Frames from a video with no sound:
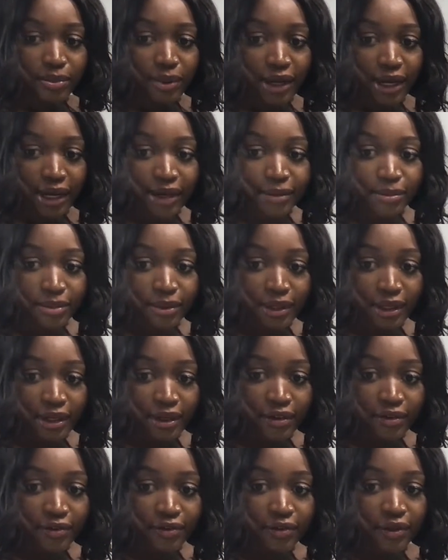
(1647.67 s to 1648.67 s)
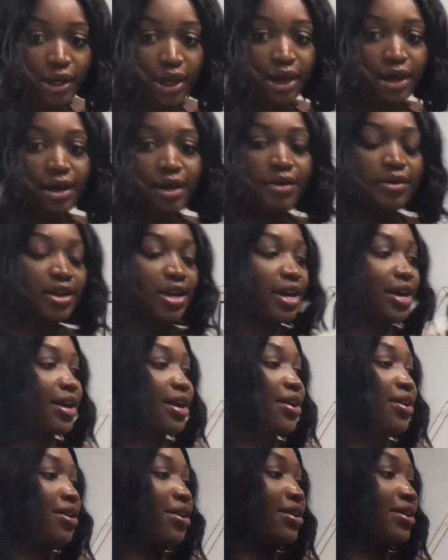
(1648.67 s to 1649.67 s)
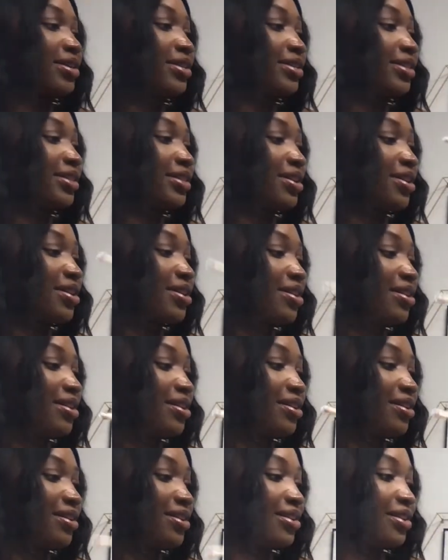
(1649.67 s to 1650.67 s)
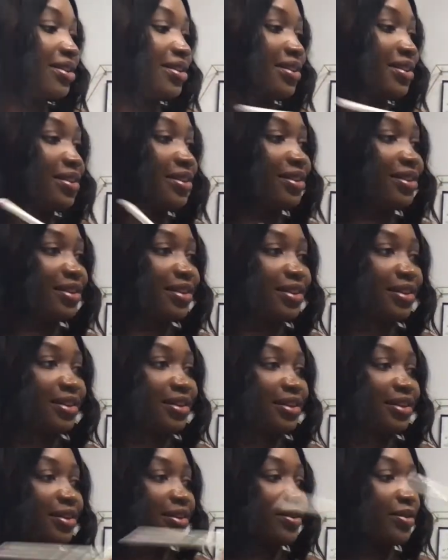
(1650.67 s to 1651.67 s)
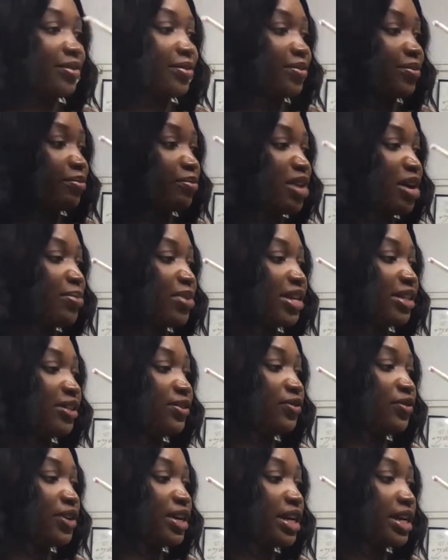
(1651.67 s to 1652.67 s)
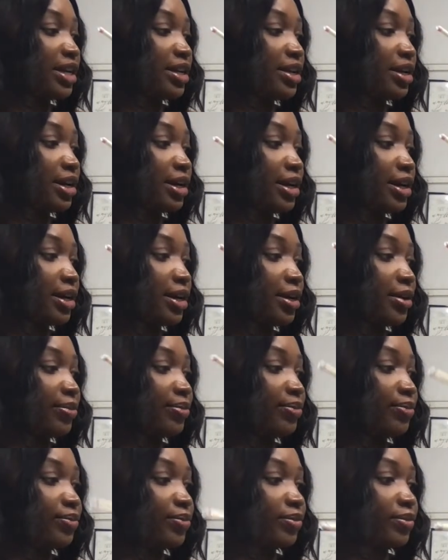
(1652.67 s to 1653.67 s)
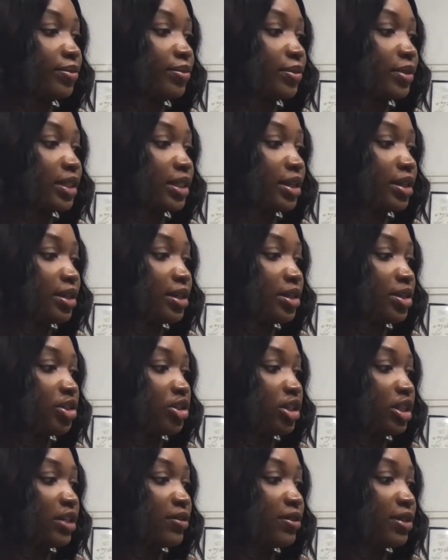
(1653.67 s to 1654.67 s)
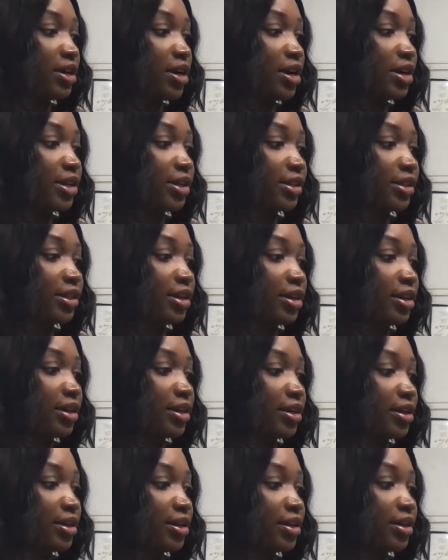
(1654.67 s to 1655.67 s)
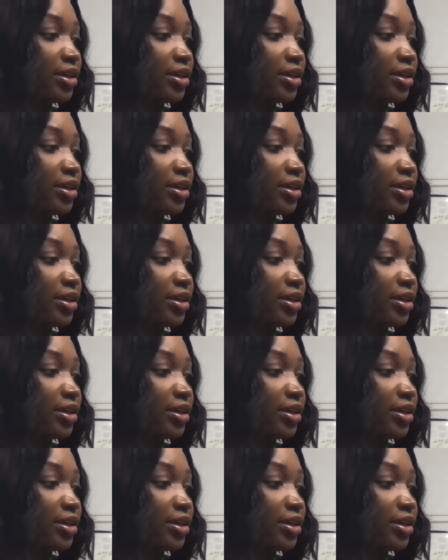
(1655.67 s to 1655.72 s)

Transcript: hmm Okay, Arkansas. My best friend, um, she lives in Arkansas.